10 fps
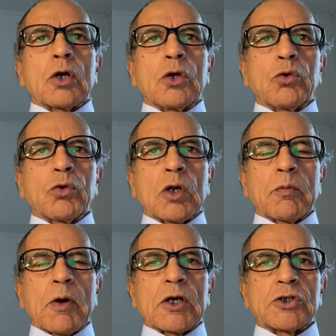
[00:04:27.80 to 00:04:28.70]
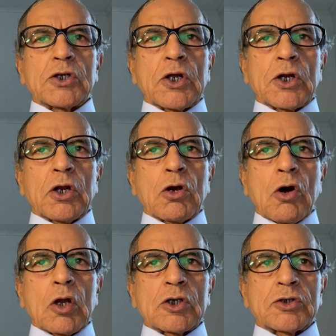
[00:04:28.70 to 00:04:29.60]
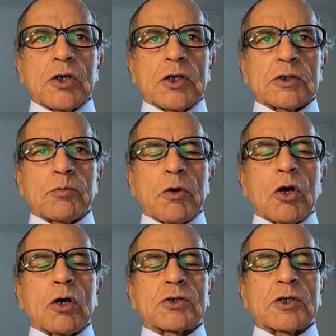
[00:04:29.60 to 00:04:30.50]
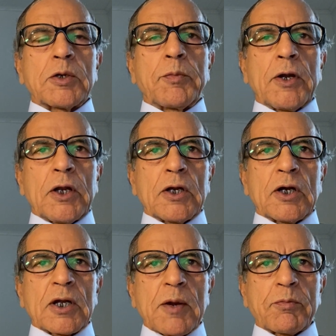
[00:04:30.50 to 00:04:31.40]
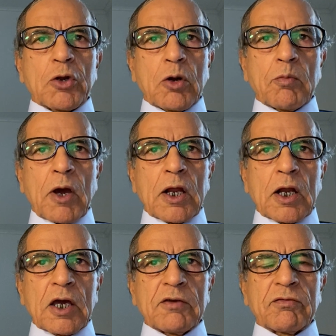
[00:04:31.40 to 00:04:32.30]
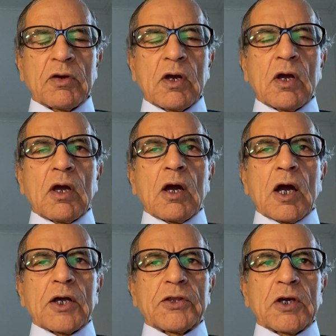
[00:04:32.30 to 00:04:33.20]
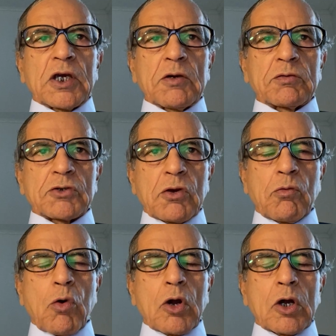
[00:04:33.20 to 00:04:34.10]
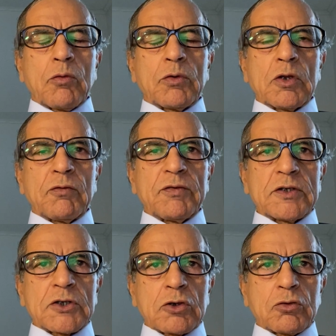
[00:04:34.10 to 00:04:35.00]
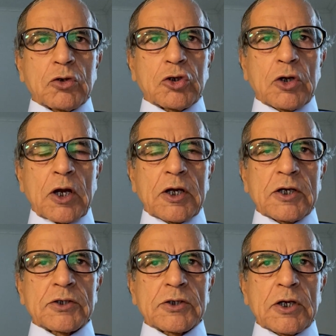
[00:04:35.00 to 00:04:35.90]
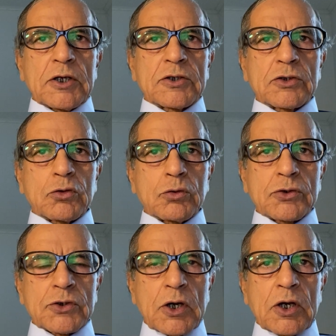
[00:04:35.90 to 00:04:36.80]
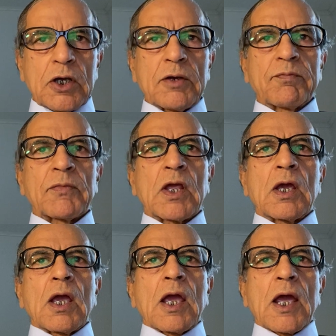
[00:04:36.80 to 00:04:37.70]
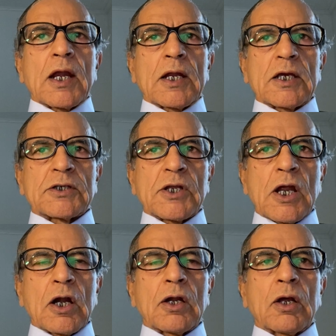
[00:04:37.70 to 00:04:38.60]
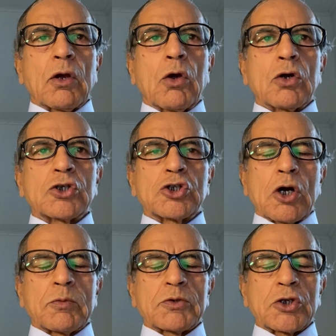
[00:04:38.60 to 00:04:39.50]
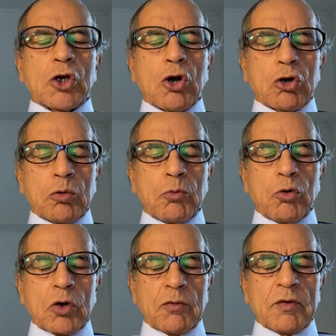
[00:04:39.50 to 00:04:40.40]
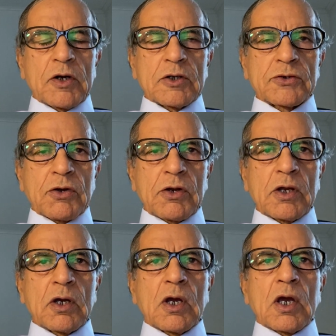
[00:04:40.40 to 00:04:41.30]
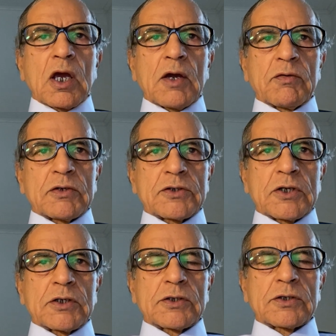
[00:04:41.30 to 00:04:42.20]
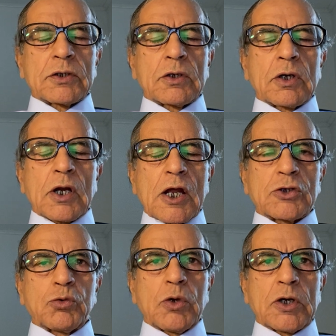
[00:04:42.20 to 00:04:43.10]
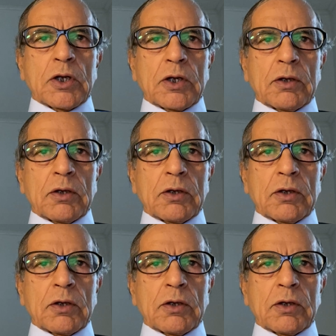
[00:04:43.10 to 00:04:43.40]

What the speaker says: during my engineering college days because he made an attempt on my life. I think he was rewarded with a visa to the United States to study and has held good jobs in the automotive industry ever since graduating.